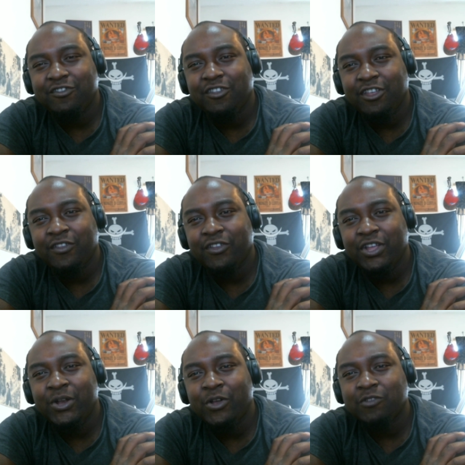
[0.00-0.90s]
to the other
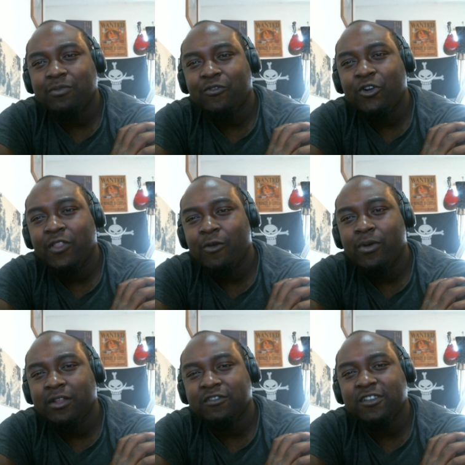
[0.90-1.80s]
hero before they
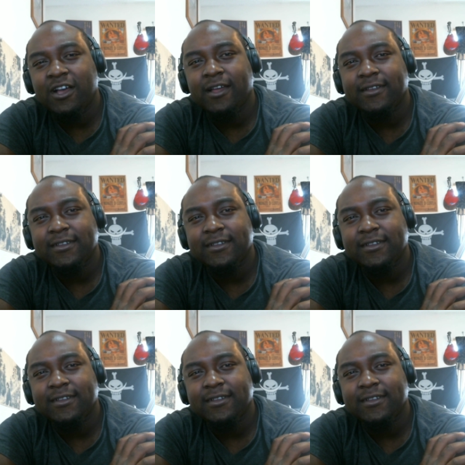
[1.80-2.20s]
went inside.